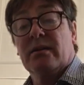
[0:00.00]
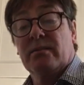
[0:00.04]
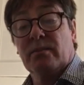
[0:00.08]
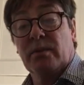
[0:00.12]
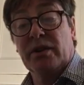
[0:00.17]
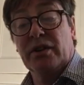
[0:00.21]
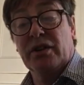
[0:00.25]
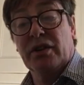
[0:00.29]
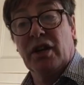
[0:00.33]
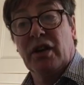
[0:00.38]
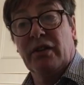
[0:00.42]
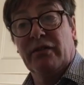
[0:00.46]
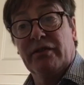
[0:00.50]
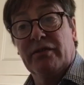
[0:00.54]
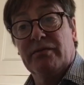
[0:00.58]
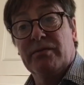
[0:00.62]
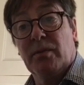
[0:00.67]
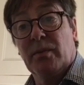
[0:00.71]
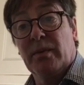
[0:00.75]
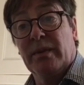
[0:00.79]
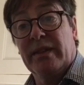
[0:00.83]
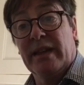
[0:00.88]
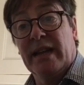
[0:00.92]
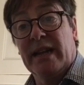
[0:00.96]
When you're
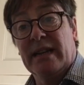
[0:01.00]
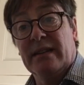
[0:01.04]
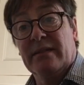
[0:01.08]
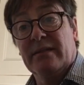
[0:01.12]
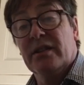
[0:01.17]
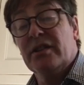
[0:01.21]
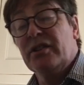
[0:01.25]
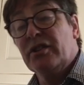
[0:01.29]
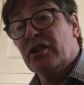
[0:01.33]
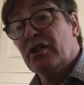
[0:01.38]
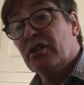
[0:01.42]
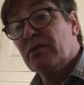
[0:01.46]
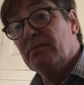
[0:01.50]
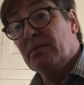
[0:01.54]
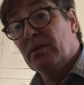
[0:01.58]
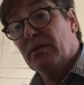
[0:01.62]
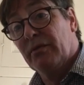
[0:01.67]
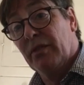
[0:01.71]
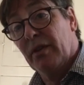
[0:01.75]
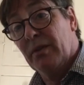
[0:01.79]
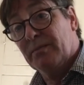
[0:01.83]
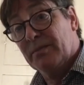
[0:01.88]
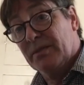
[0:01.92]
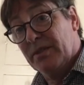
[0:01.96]
comfortable with that, then you can
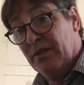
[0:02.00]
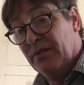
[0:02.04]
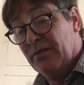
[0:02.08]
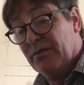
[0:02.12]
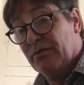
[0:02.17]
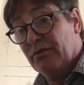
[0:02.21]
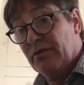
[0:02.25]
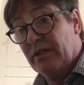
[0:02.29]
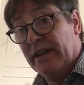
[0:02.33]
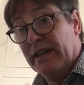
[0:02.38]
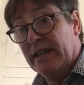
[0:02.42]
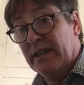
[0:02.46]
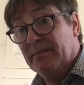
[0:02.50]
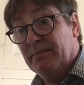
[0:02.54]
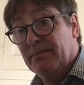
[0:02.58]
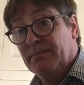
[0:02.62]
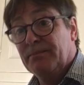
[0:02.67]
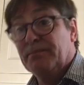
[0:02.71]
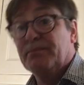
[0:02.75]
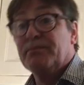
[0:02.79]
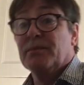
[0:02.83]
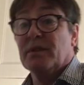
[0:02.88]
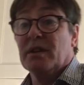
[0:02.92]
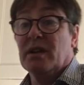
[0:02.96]
move up to 3
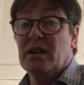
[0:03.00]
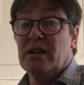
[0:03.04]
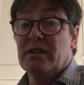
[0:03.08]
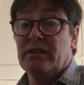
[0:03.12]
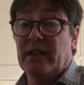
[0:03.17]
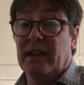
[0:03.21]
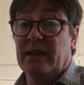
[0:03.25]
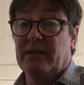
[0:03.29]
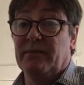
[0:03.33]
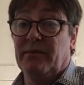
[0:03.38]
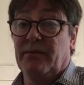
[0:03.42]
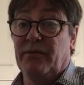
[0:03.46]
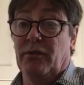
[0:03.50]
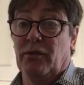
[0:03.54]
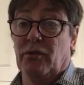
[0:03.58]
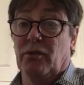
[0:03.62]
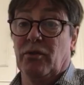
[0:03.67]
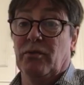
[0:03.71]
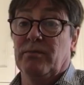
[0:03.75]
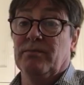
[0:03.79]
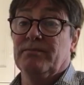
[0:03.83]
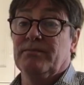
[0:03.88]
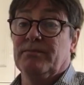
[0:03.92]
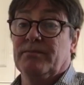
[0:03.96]
and then
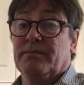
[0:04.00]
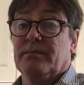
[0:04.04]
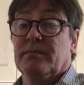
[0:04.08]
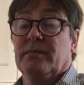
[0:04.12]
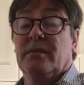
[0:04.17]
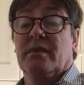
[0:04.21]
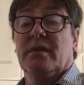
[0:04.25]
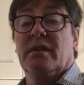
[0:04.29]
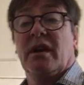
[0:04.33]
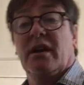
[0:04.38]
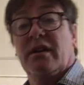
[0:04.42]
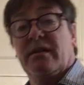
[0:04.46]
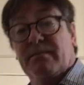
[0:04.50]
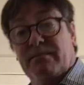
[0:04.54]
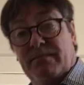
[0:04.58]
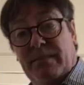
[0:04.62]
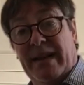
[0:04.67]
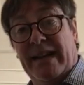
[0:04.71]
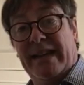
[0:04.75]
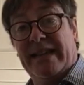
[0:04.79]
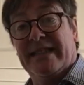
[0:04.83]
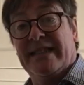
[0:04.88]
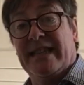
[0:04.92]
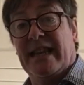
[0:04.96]
4,
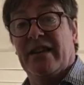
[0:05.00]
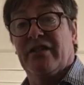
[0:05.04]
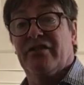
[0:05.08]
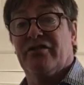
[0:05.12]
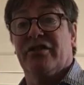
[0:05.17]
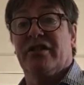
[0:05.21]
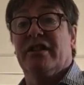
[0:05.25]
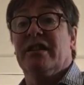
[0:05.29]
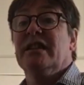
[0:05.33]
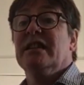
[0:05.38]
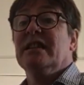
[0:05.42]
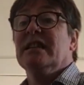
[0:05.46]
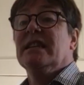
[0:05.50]
etc.